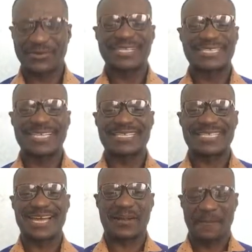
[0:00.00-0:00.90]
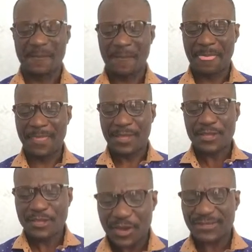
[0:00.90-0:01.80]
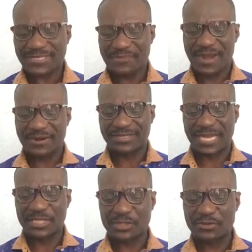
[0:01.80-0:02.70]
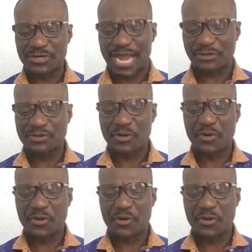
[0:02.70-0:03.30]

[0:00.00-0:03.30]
Watch this now. You Samaritans do not